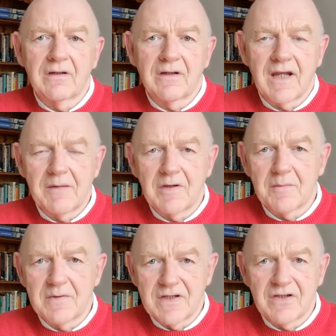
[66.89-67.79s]
that I'm in a
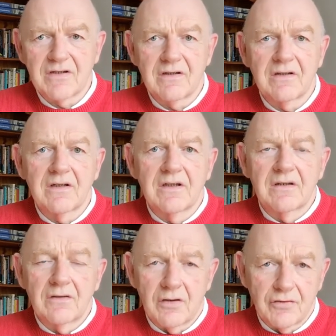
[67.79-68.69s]
position
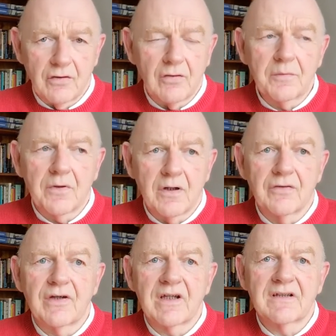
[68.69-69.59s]
to draw up
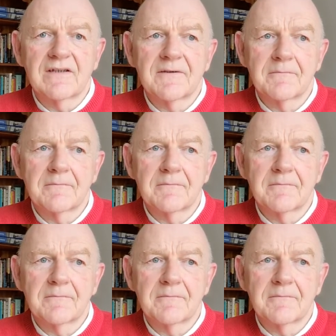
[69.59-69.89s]
contracts.